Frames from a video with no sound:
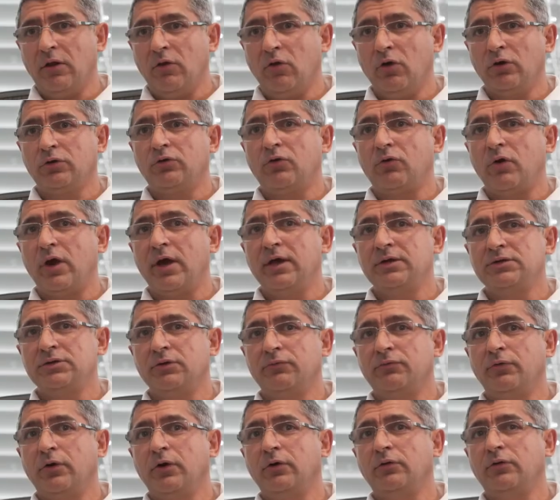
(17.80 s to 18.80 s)
a lot greater
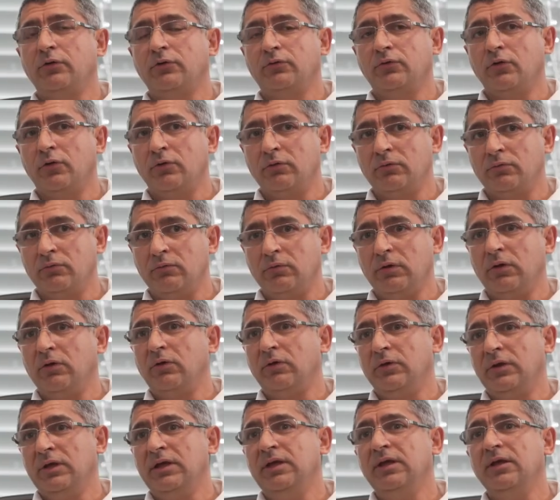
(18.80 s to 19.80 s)
focus on
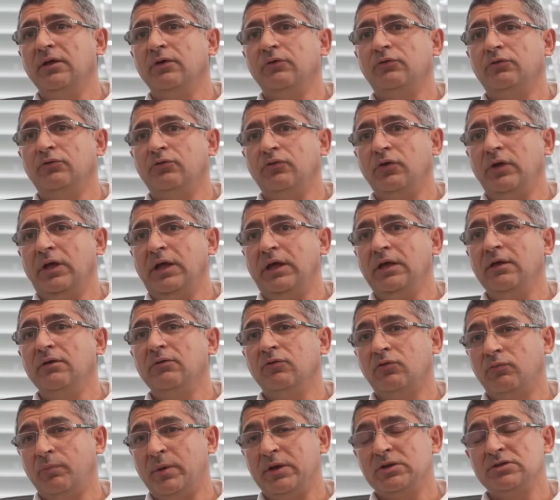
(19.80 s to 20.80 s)
ESG,
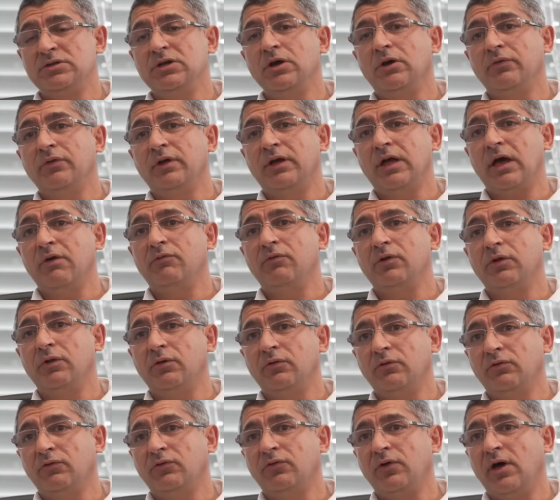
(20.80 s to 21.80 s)
especially on the
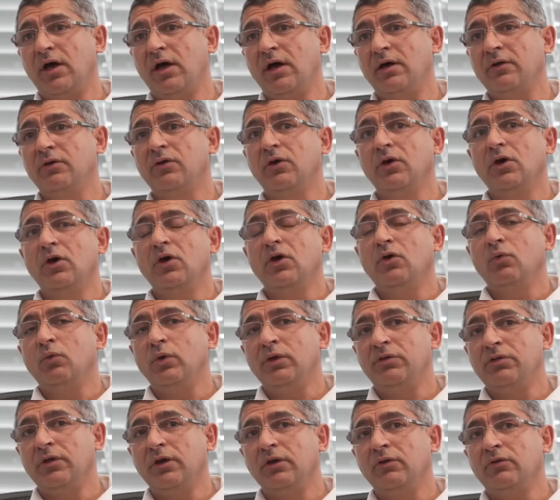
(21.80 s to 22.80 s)
governance side.
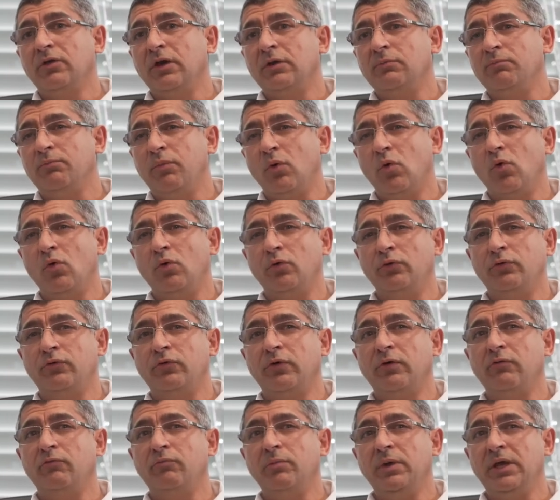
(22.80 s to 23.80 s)
We think that boards
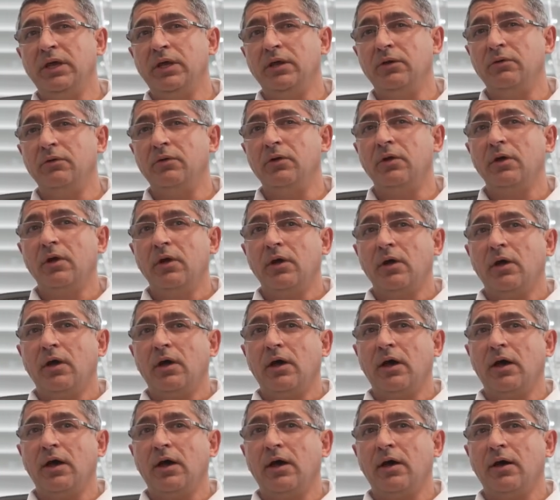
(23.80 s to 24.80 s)
have been,
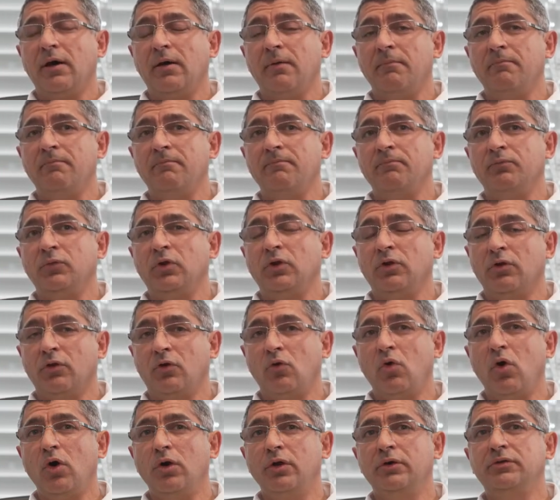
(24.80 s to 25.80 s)
the
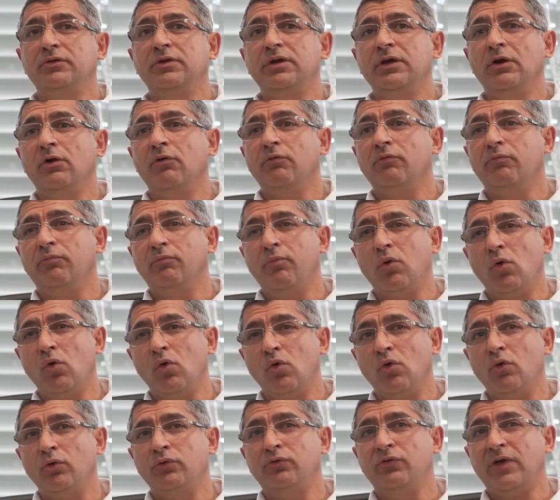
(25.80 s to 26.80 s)
quality of
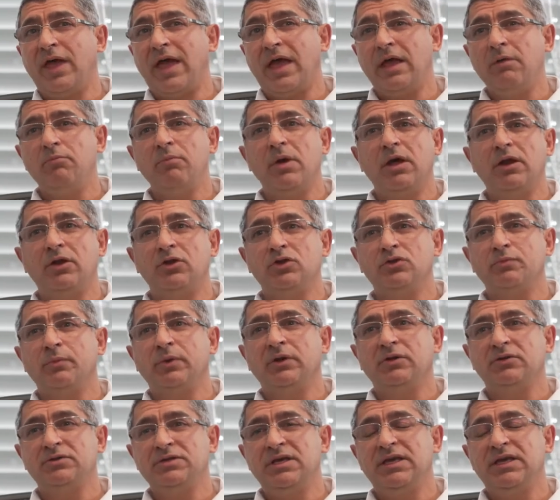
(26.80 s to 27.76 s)
boards and management